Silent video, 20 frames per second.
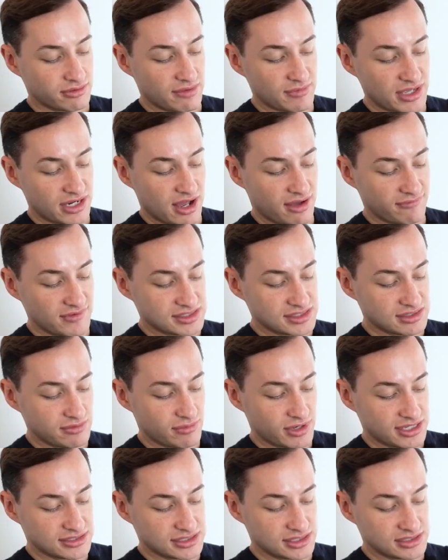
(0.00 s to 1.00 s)
I mean, obviously
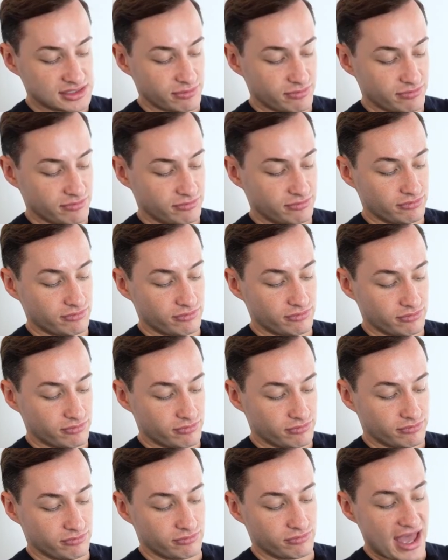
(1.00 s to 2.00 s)
because it's
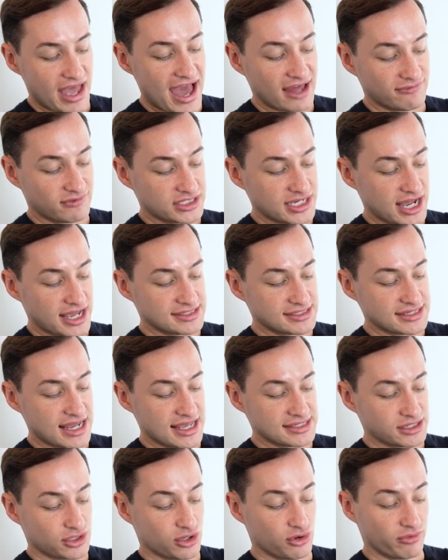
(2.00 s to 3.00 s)
advertised
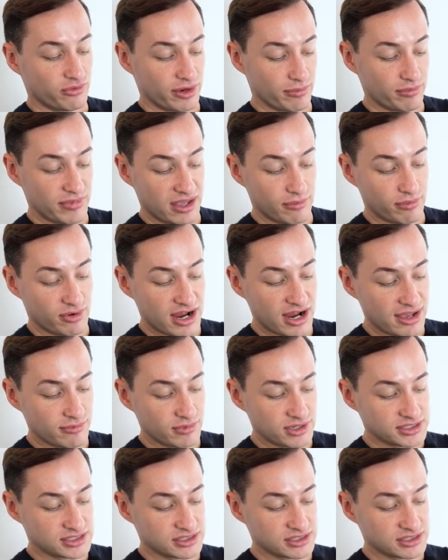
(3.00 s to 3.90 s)
as a gripping primer,